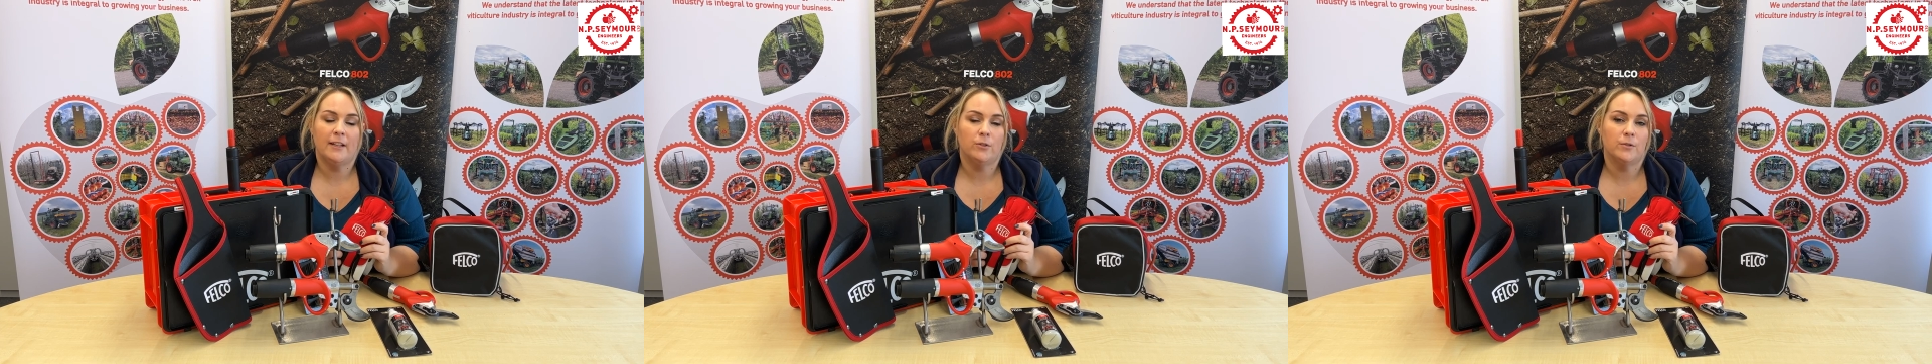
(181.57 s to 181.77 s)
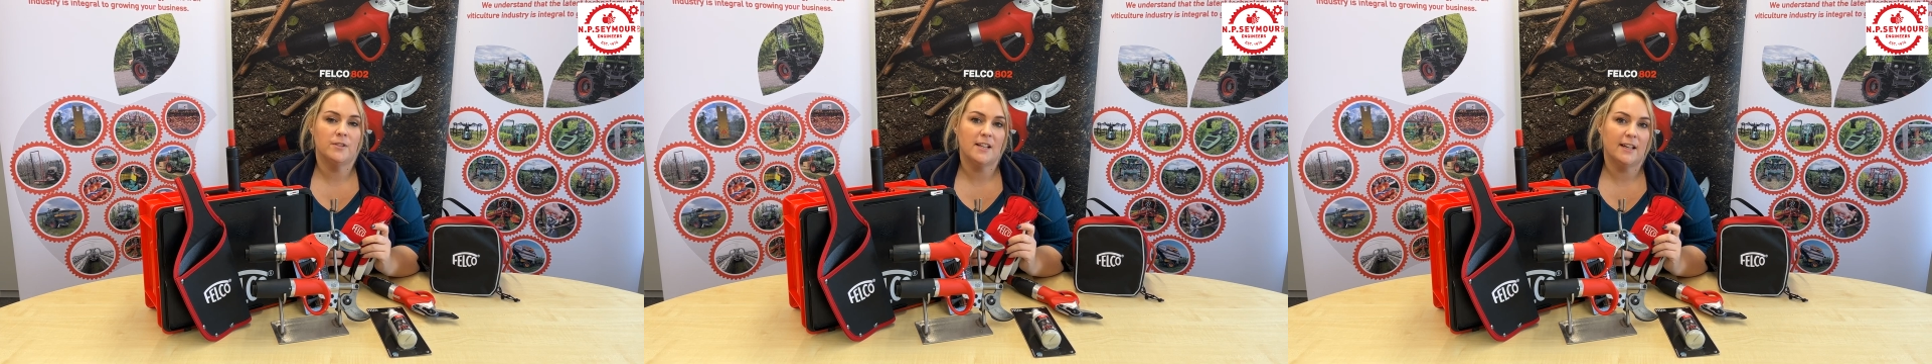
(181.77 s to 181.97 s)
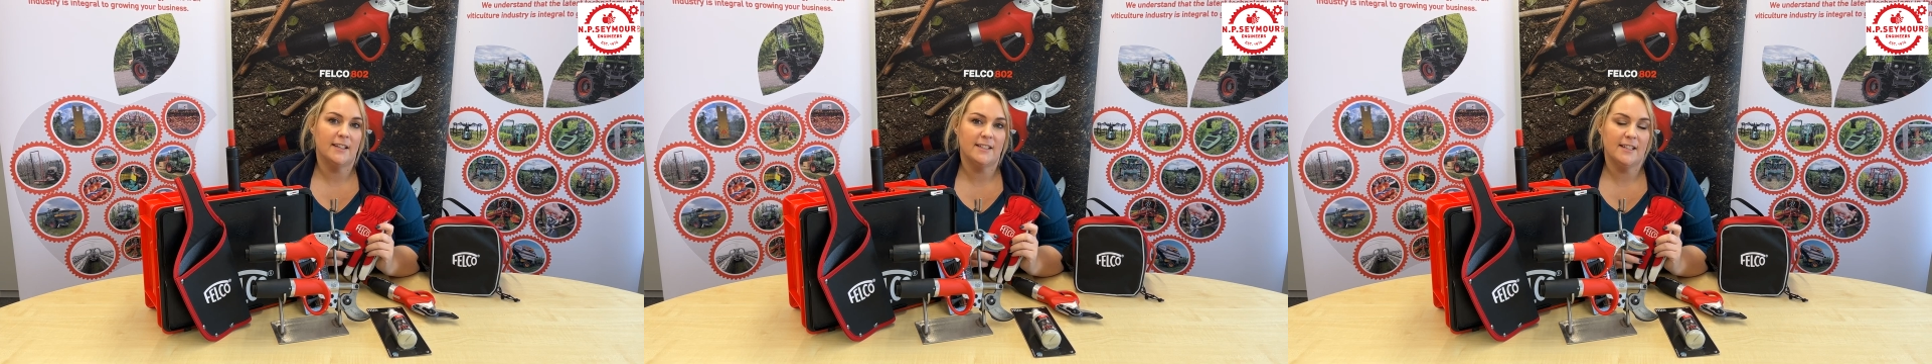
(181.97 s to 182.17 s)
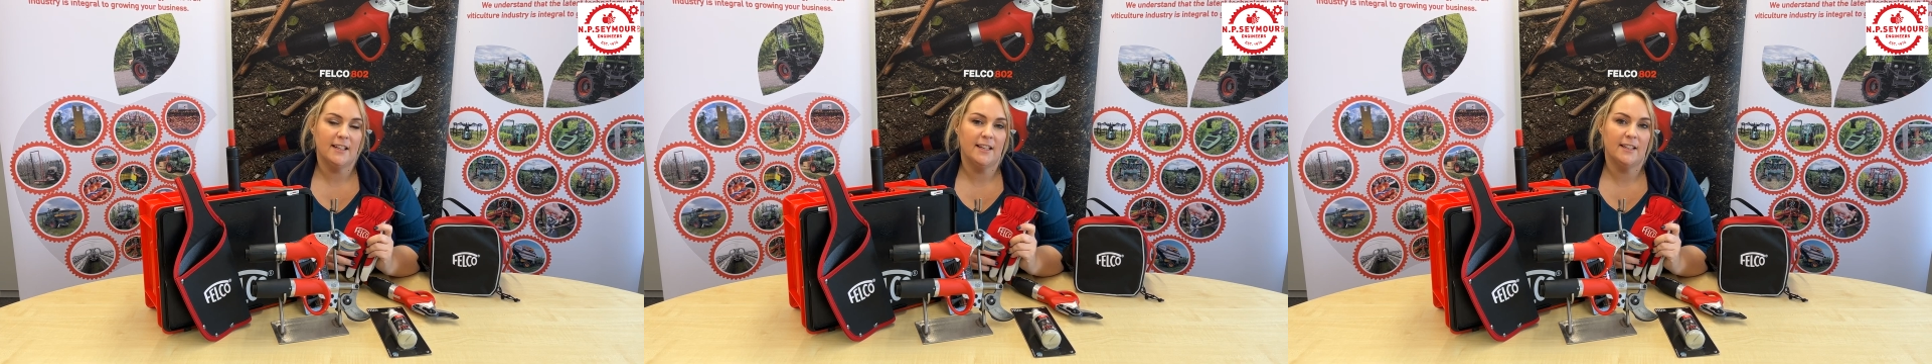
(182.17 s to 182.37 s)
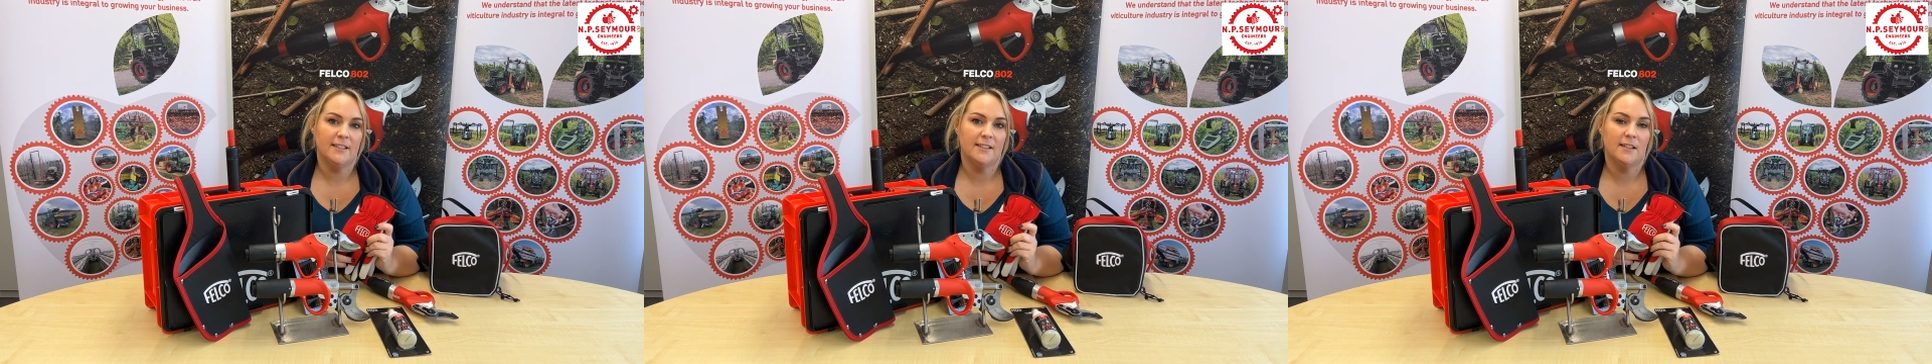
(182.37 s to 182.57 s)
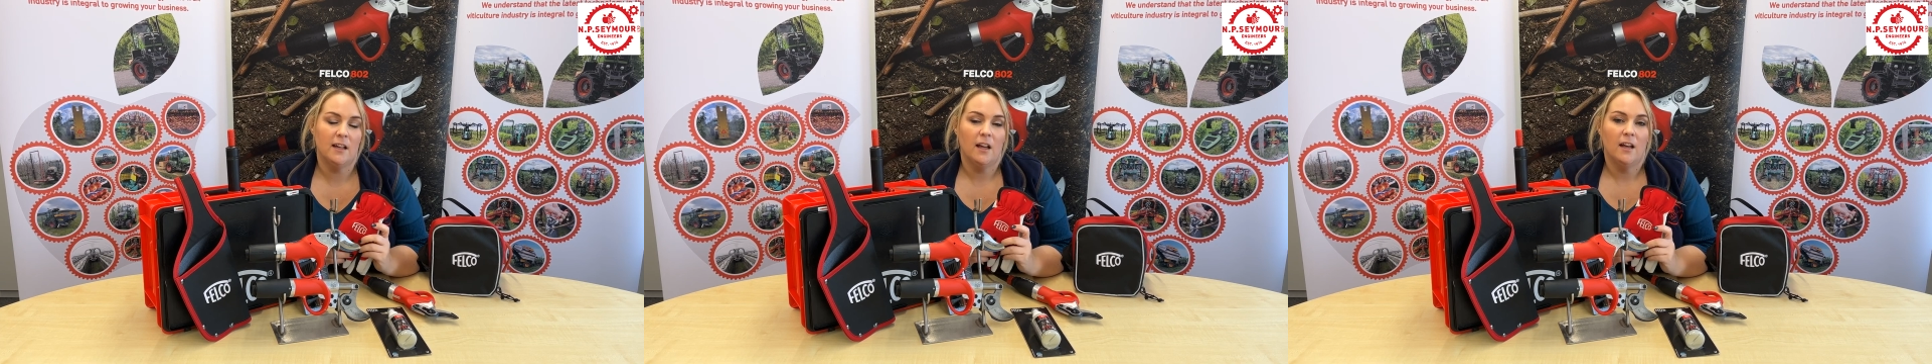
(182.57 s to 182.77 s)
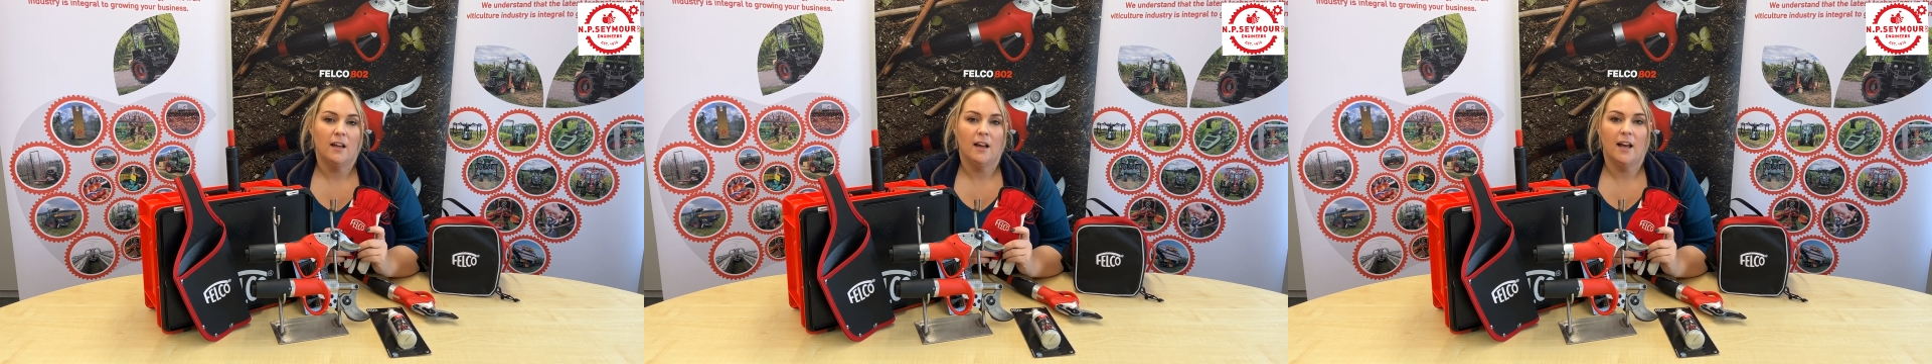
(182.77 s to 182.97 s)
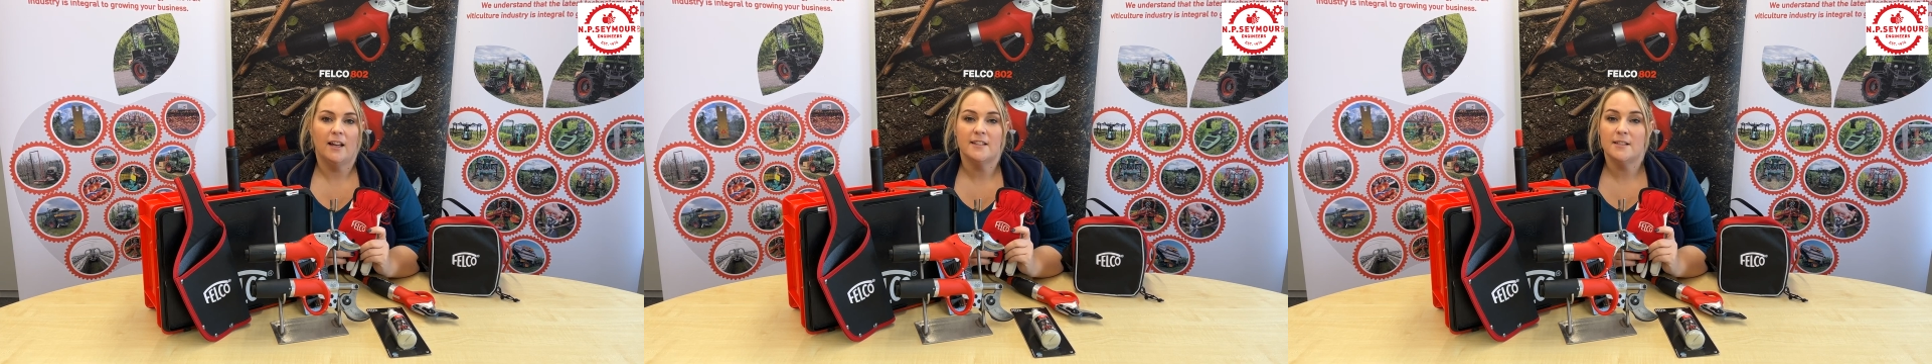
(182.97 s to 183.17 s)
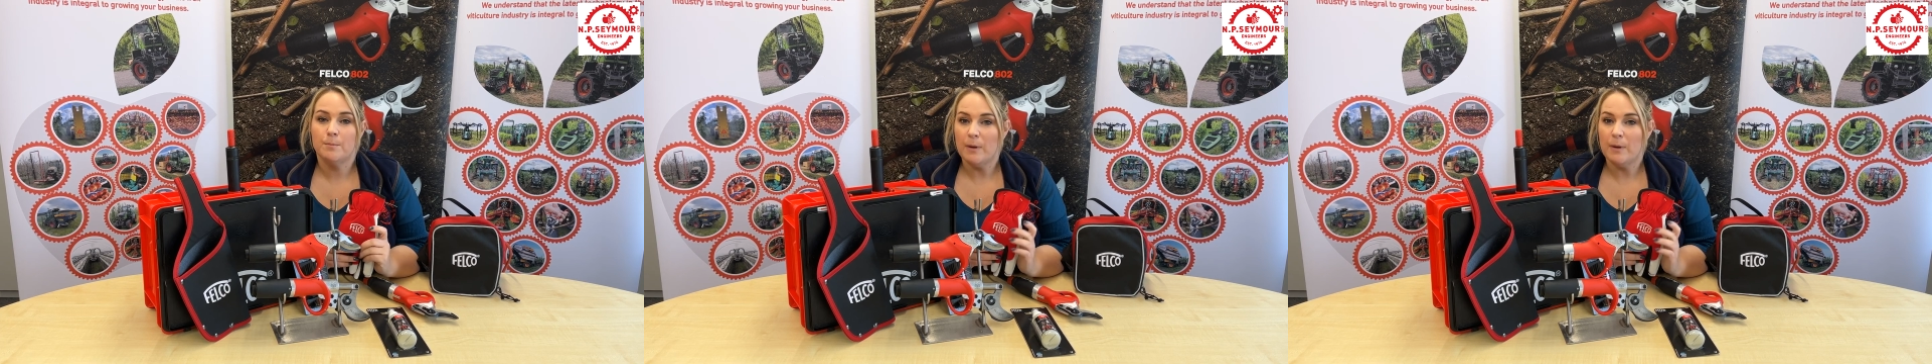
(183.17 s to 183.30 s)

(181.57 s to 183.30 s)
secateurs, spare